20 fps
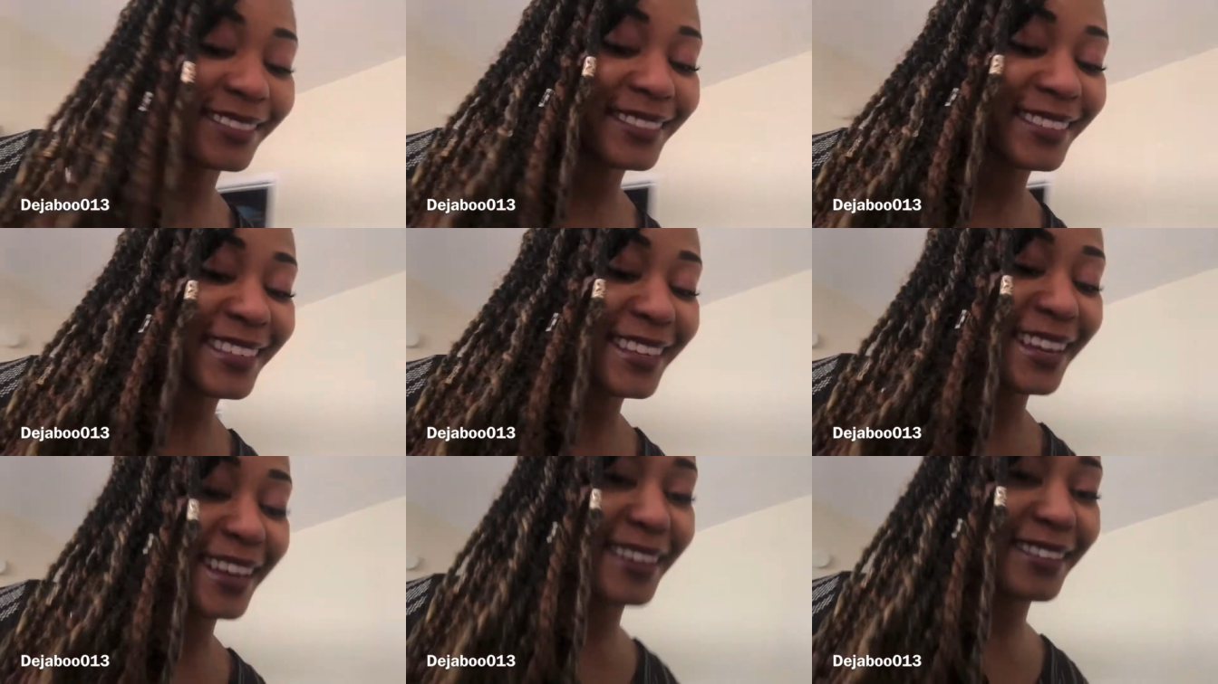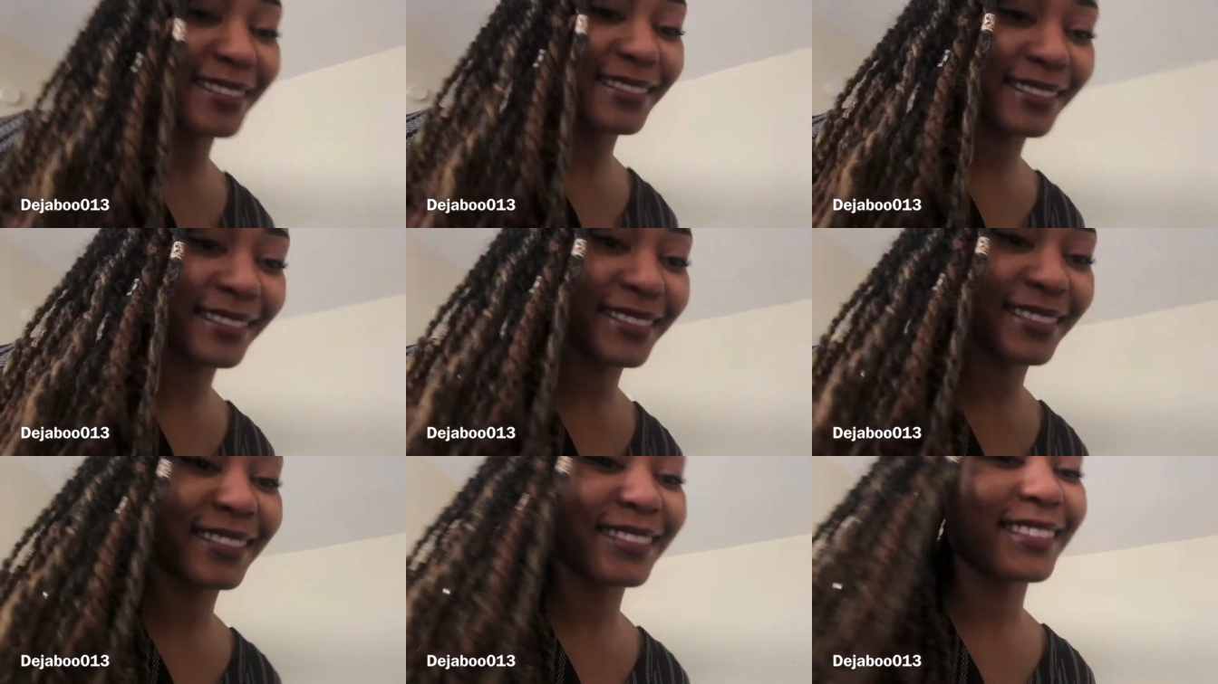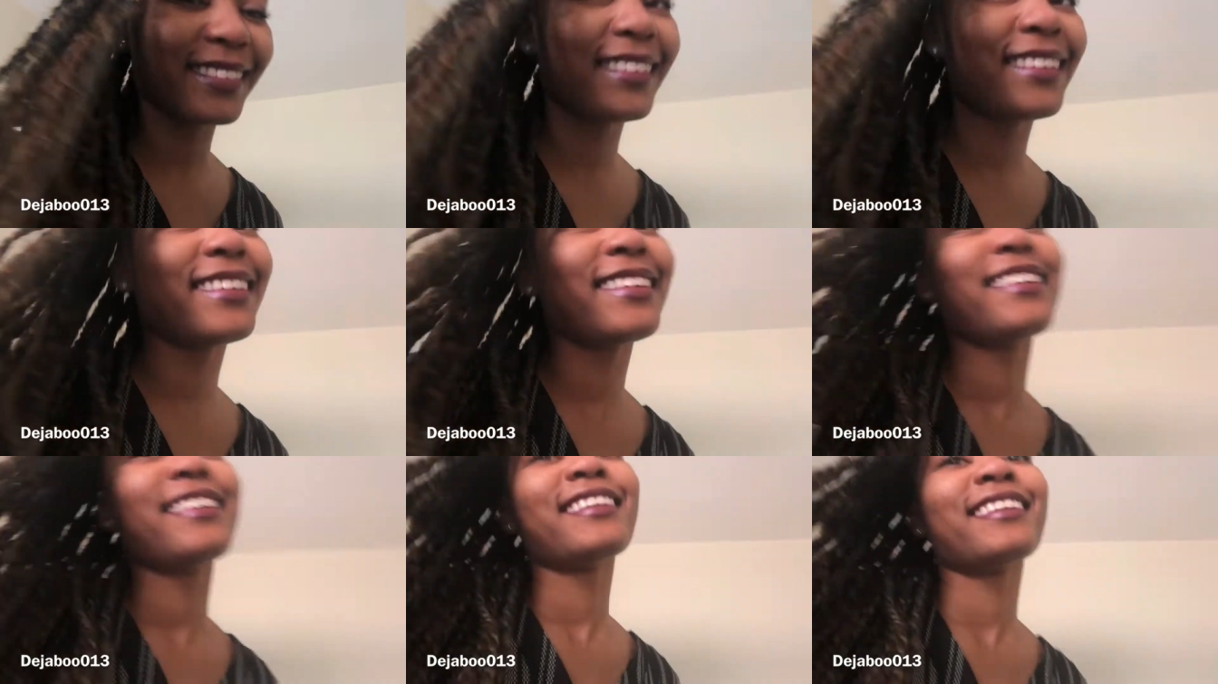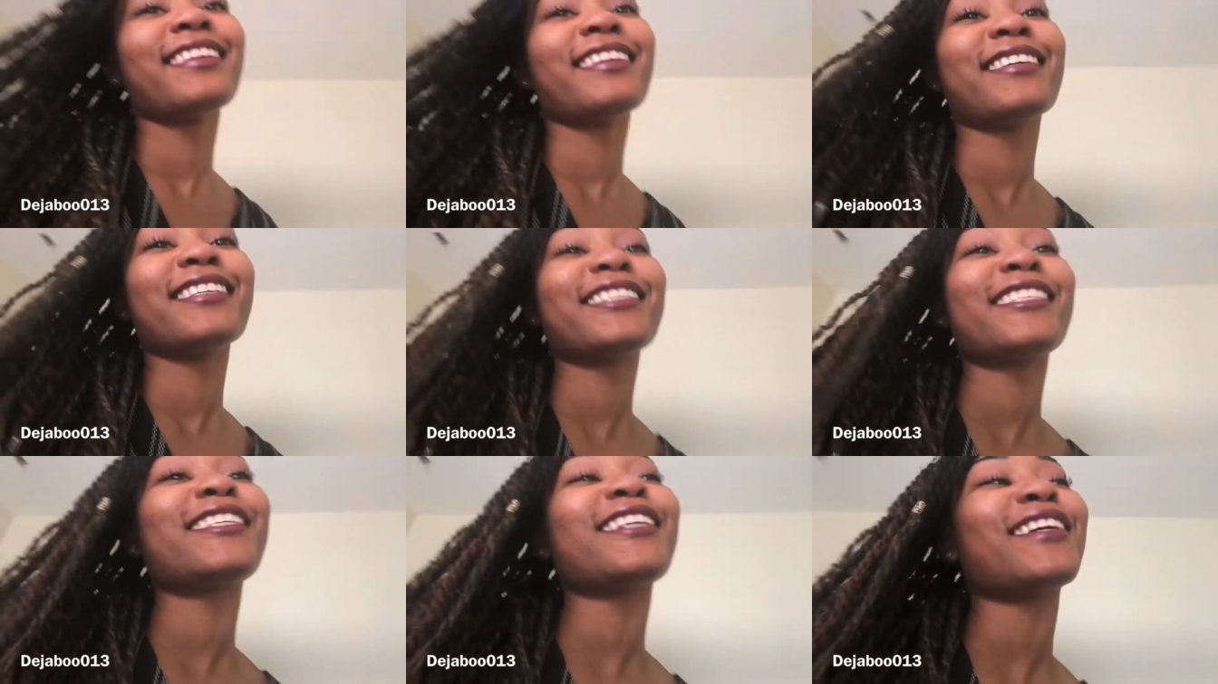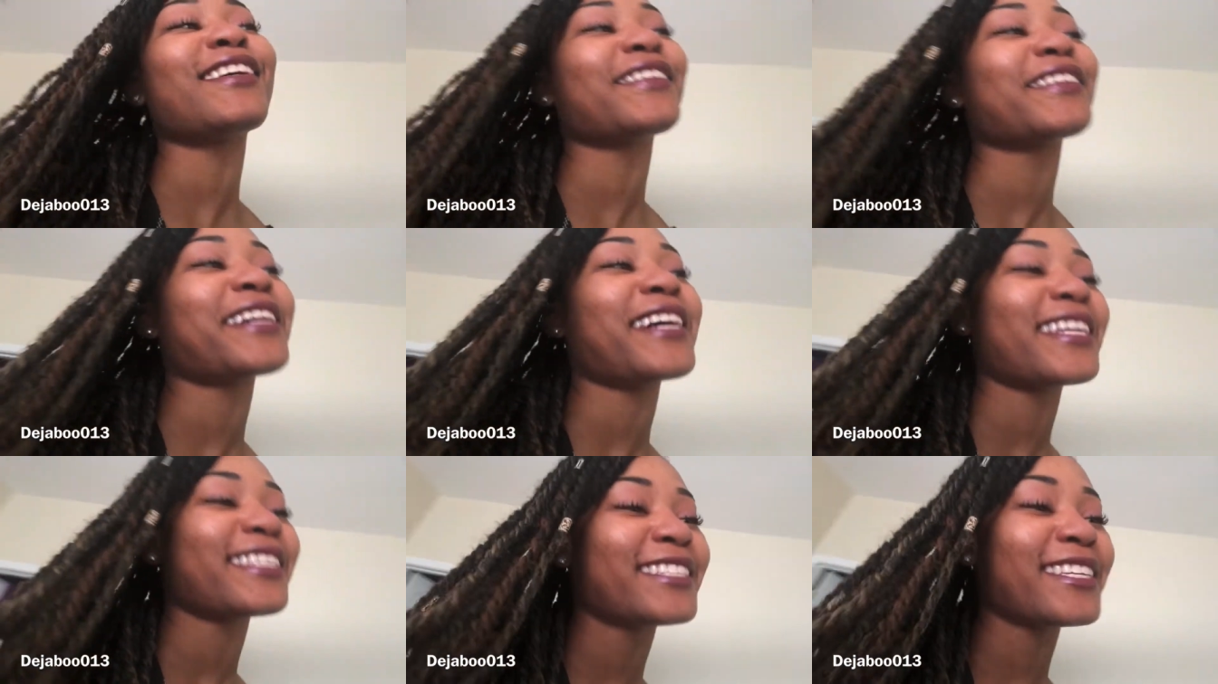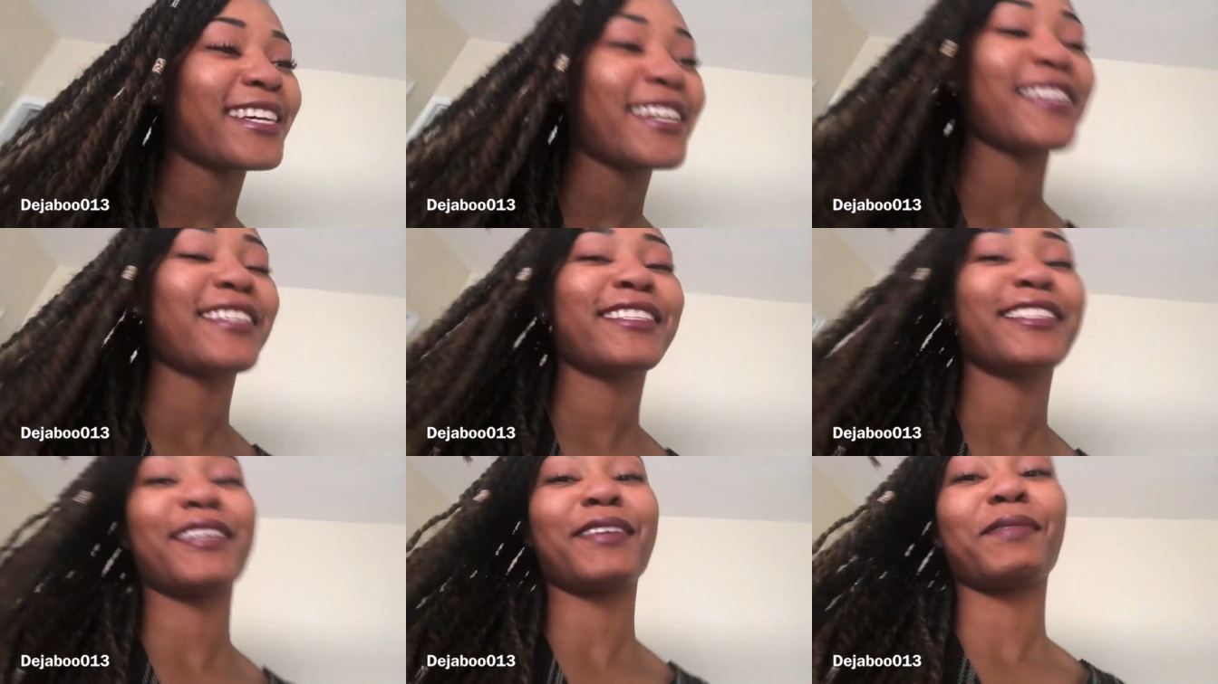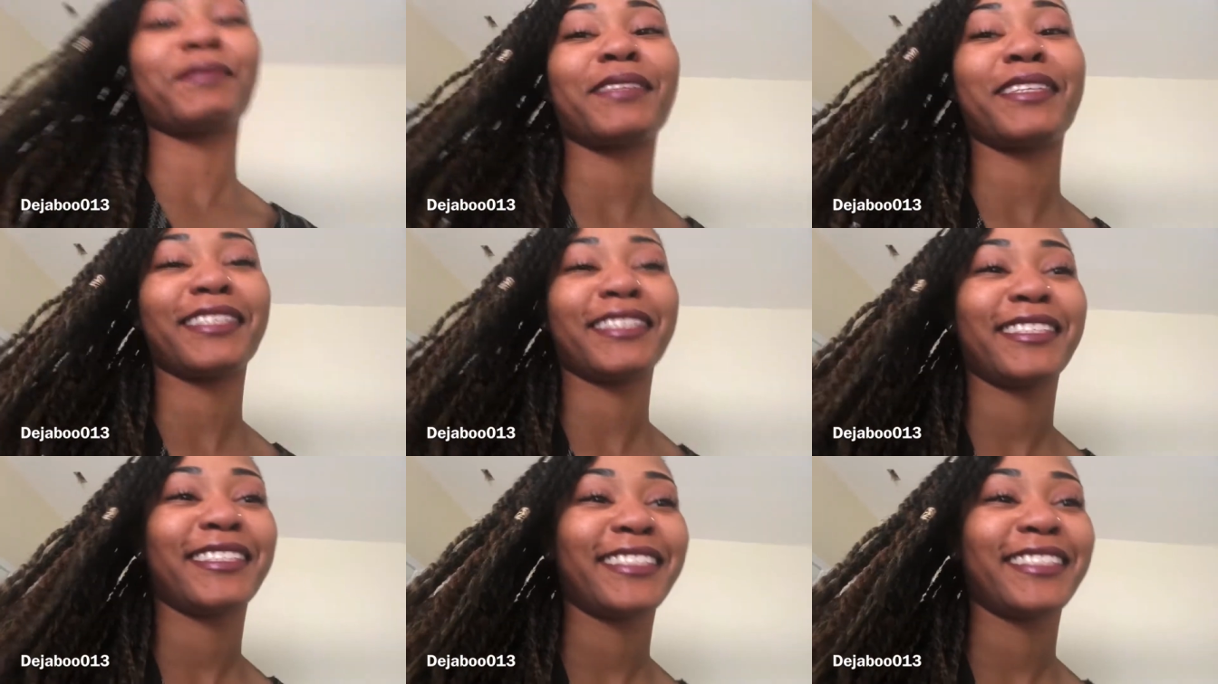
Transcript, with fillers: Okay. So I gotta tell you something.